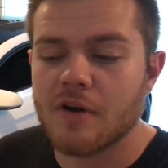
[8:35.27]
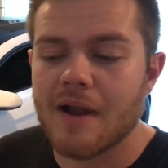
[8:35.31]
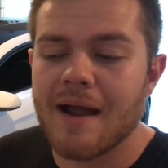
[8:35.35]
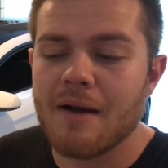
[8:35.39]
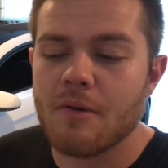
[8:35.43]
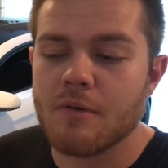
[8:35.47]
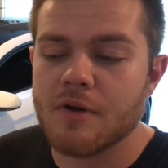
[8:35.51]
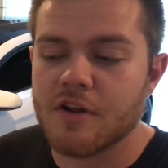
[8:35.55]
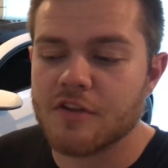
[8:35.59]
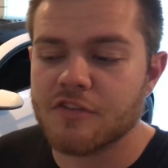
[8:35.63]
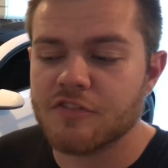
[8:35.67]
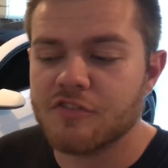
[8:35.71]
I
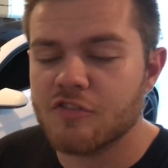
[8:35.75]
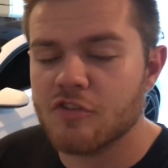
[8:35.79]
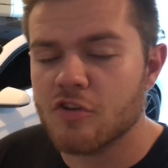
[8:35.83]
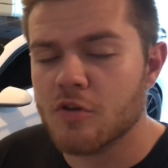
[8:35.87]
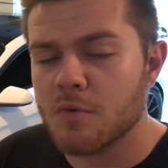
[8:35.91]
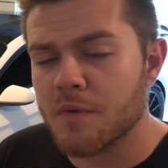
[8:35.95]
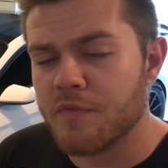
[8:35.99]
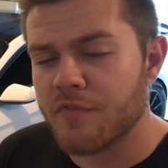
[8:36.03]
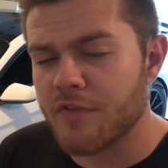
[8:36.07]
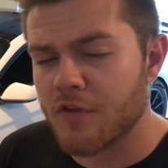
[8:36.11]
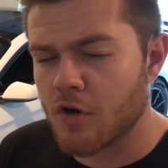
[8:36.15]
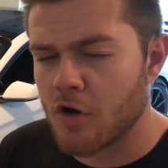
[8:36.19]
would
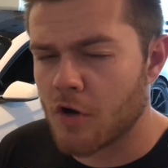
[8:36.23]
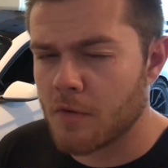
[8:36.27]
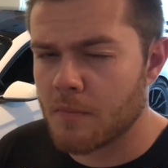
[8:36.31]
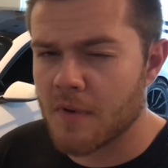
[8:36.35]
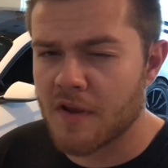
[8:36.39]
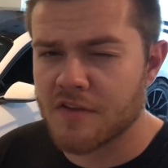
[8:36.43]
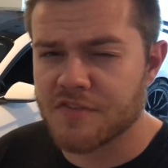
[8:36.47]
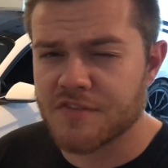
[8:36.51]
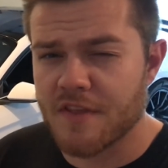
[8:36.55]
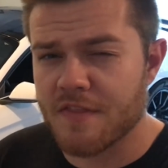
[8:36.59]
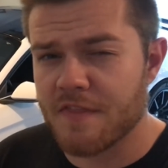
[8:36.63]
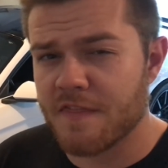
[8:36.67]
assume if the car
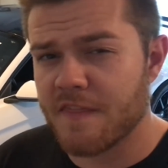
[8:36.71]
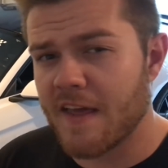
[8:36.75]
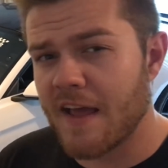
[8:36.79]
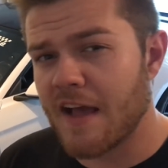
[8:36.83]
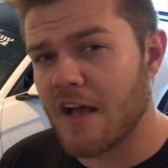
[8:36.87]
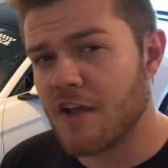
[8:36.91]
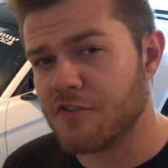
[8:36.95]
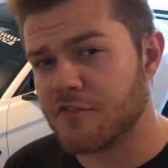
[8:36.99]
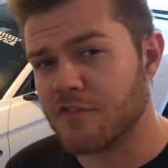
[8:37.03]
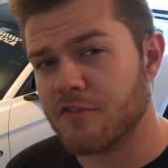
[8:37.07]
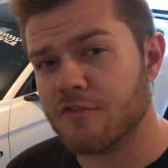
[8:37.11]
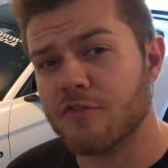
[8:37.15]
makes
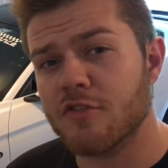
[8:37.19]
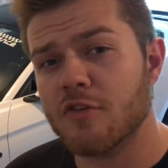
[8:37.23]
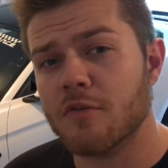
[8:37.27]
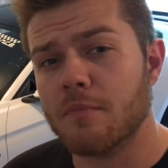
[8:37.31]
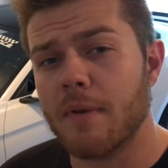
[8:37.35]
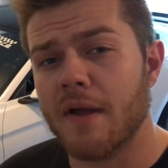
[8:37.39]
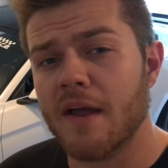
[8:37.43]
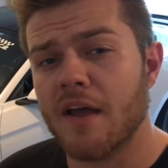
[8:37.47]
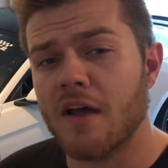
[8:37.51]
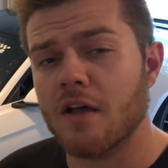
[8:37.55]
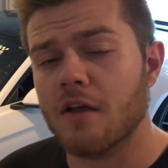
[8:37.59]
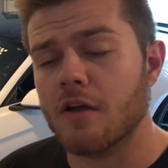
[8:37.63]
1,000
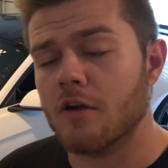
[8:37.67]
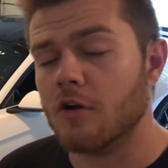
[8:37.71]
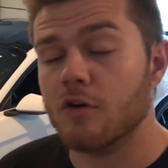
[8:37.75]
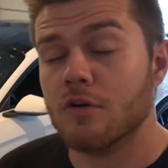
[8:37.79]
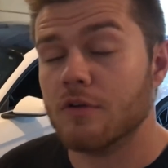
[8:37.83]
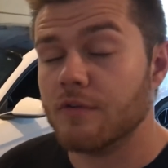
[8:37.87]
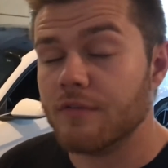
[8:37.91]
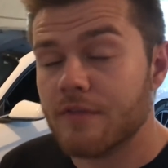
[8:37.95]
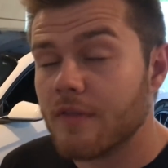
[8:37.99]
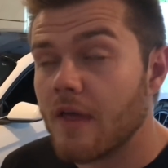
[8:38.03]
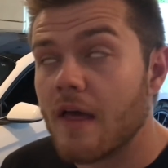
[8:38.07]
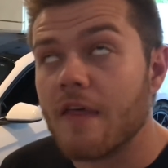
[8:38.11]
foot-pound
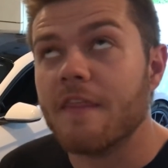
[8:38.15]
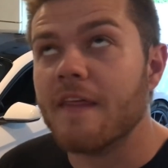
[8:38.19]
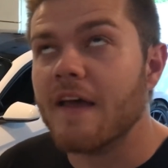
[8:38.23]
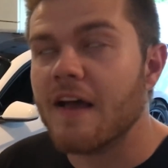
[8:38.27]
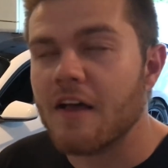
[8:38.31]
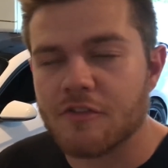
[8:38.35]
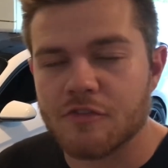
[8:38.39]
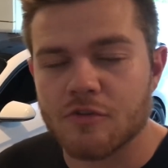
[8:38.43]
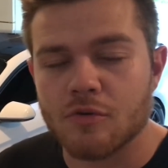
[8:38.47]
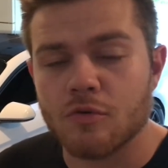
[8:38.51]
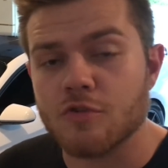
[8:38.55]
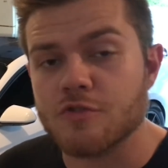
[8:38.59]
or
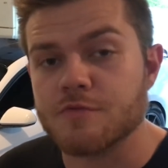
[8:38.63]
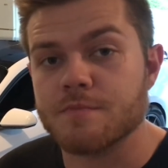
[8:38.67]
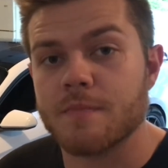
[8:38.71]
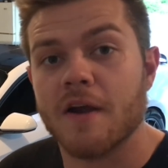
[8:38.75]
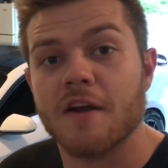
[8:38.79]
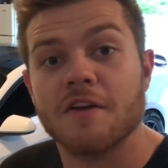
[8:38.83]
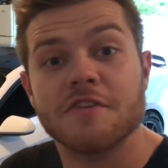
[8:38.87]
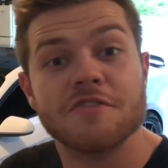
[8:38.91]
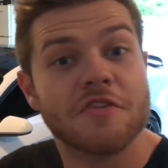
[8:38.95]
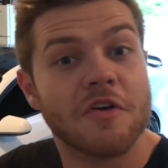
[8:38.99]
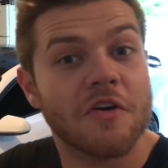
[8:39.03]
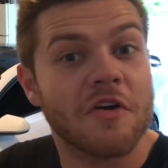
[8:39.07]
1,000
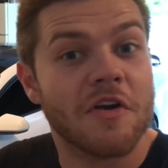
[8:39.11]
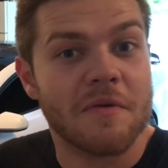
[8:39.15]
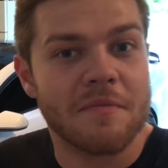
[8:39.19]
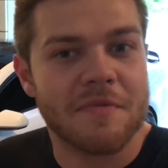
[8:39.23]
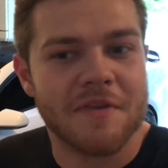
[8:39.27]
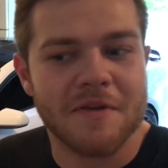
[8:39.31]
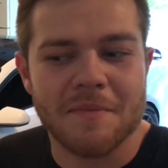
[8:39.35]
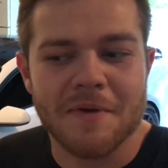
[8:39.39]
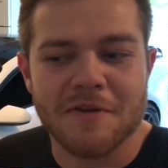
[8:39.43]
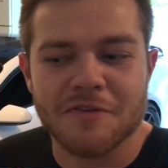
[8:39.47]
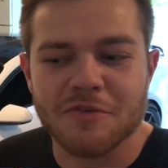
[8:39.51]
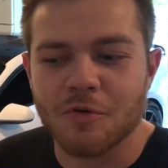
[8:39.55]
horsepower, sorry, I'm
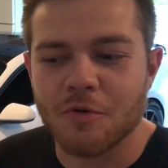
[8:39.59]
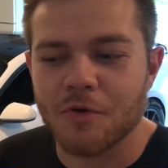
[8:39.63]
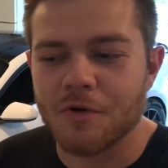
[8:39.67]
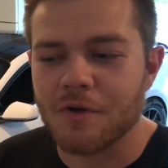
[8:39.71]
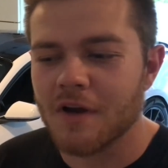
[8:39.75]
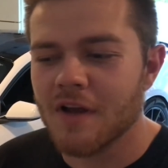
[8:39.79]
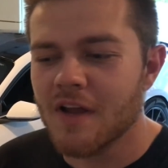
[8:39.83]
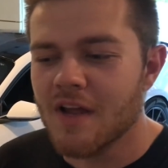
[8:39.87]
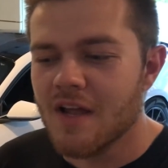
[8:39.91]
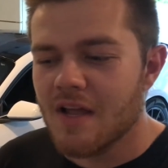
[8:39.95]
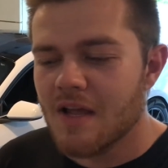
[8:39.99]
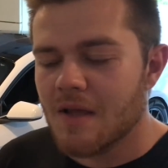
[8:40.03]
thinking about
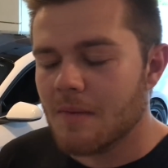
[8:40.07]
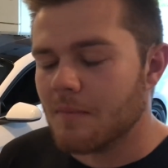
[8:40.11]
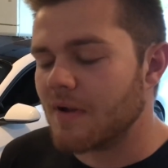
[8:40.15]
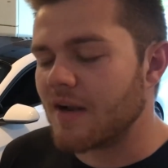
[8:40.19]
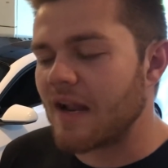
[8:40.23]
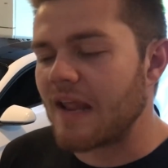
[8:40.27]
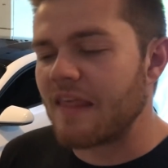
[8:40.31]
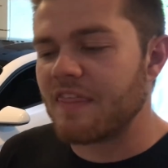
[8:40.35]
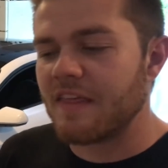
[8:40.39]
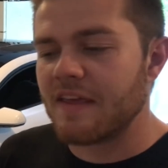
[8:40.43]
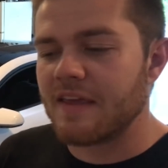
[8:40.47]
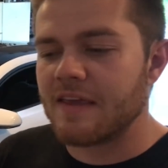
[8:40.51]
torque, but
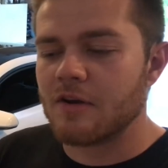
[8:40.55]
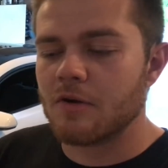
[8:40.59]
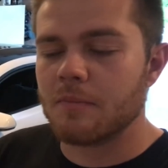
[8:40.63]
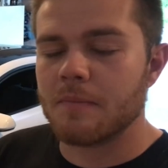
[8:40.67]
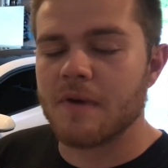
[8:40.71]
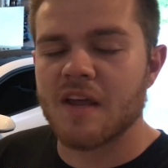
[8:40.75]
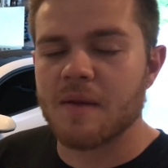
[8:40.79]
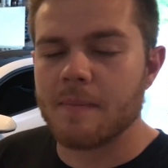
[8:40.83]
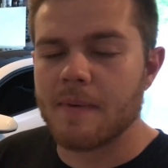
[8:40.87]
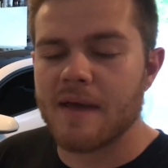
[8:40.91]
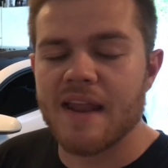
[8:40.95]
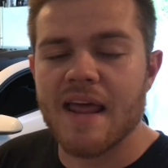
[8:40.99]
I think it'll
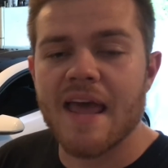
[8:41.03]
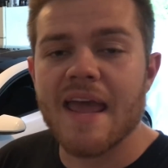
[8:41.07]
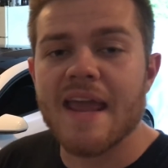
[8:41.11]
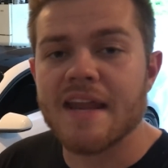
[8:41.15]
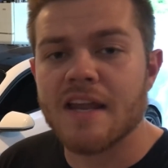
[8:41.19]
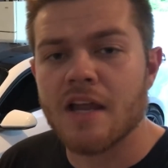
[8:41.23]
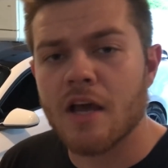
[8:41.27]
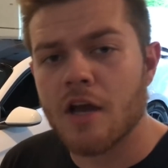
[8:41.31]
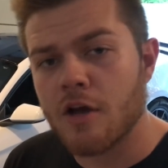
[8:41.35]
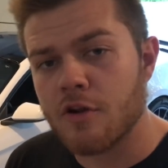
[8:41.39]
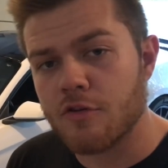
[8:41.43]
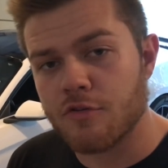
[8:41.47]
make about
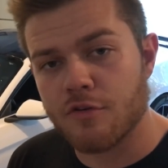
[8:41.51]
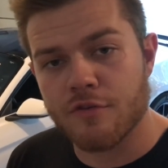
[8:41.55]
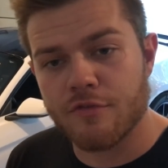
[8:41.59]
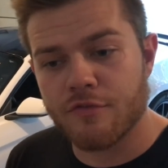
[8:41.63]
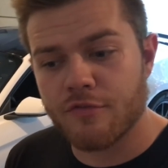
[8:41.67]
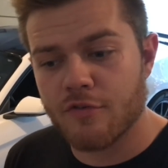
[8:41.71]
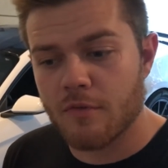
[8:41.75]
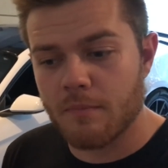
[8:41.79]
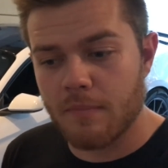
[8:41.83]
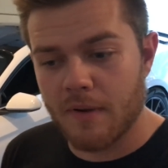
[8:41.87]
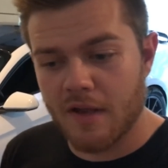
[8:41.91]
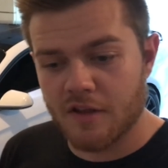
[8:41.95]
800
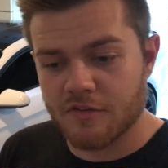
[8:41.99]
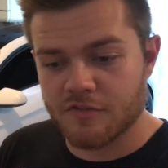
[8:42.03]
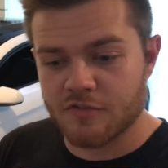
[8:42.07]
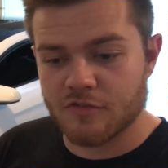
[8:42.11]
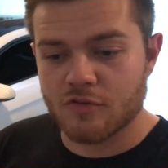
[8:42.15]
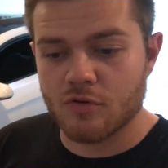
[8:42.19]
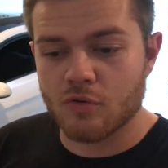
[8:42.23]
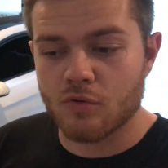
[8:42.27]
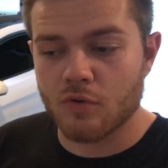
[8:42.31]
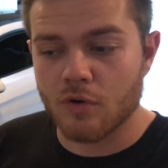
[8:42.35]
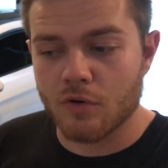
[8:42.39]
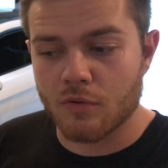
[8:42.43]
foot-pounds of
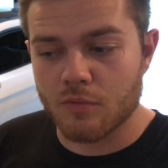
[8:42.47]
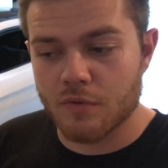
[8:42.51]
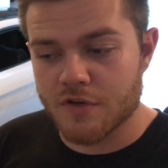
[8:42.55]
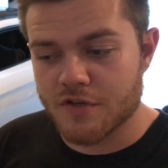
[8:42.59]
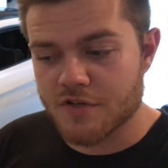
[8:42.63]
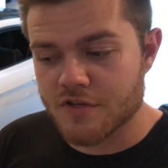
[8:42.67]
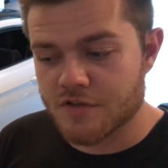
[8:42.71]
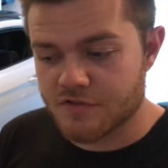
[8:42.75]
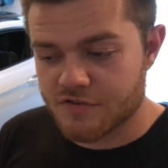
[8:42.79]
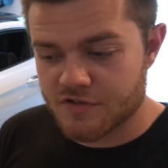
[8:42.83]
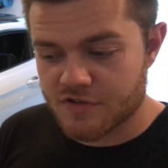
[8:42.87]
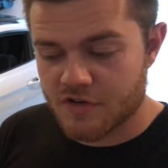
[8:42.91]
torque,
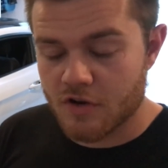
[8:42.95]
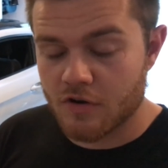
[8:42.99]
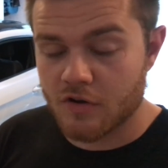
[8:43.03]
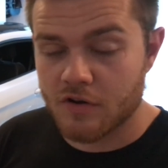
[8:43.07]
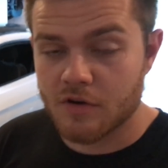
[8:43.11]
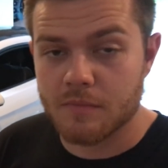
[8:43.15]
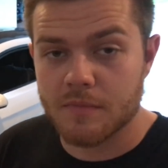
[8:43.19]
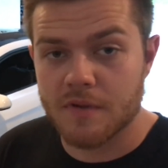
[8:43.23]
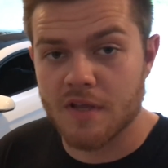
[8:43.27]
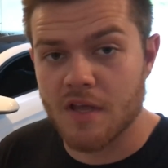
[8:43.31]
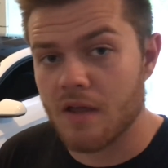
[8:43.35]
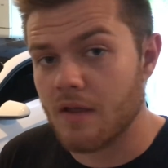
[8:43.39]
which is, you know,
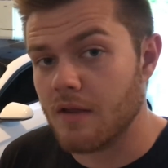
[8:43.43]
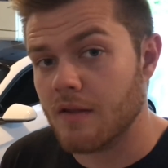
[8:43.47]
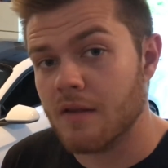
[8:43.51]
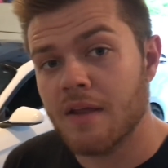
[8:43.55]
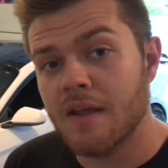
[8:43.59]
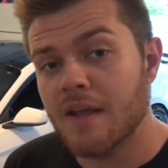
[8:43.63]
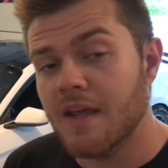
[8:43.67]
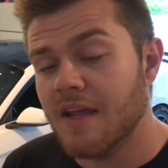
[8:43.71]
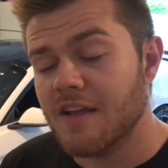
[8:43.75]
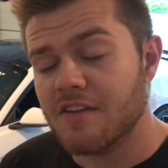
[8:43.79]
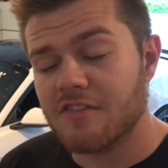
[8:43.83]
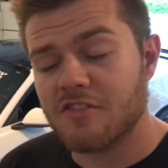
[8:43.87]
going to
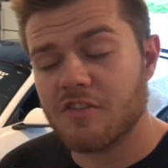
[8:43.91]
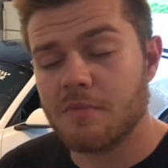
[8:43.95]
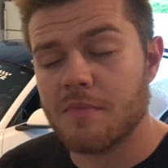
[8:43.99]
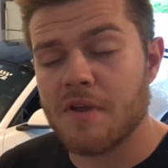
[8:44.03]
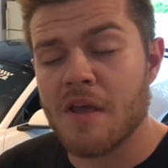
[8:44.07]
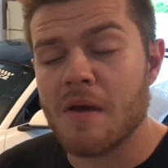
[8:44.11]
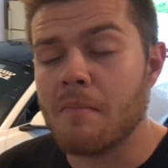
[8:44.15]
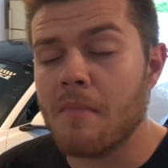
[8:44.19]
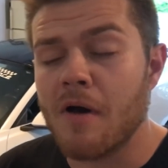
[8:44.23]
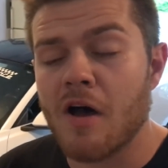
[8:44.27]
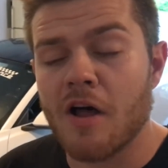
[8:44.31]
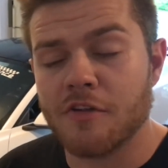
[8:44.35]
be
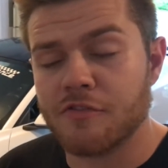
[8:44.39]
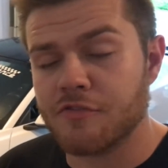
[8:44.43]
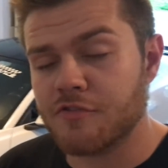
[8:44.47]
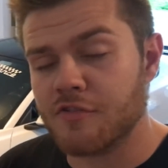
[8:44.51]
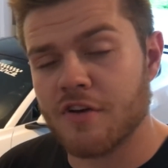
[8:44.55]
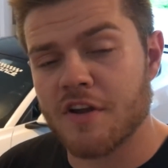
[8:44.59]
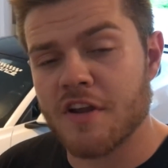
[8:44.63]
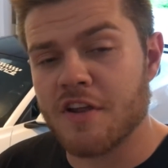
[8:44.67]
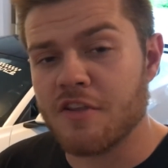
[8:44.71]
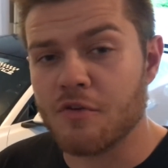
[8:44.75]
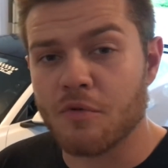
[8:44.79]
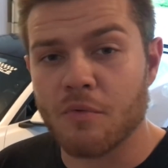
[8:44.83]
a monster
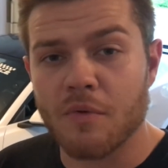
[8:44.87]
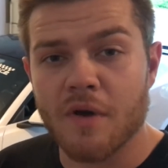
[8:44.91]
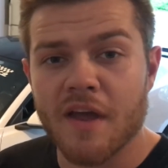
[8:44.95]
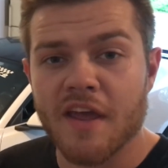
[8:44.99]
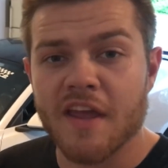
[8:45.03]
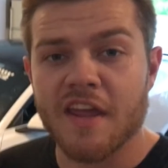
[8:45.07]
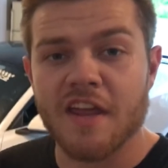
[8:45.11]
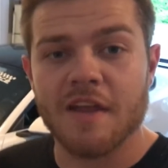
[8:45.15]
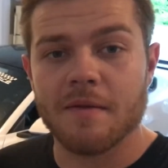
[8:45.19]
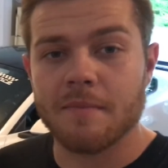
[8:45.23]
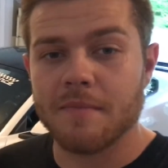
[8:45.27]
either way.